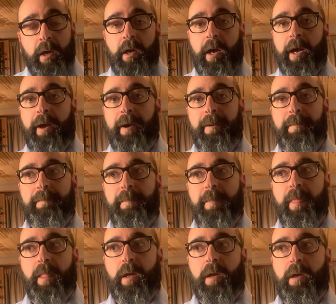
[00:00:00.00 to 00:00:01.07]

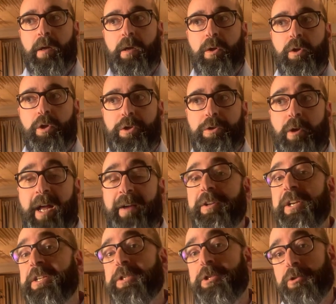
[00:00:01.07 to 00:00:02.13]
um, you'll have an
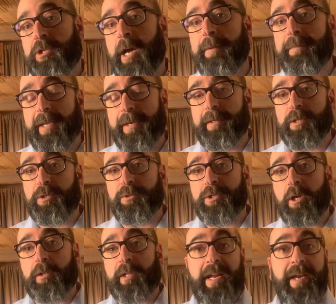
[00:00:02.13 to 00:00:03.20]
easier time getting this
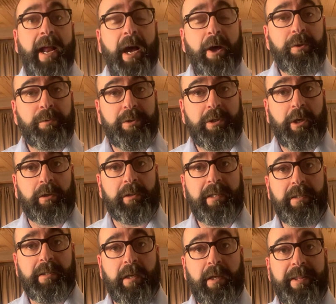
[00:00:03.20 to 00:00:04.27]
result. And now the result
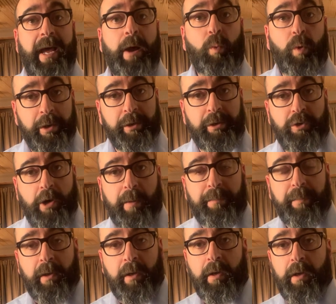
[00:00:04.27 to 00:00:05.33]
is that water
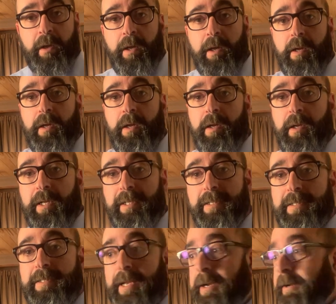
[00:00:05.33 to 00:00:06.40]
drop,
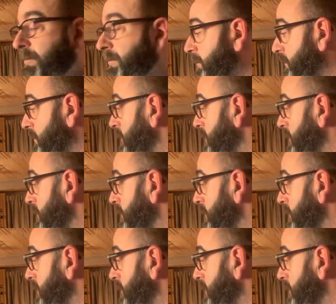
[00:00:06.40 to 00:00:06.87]
instead of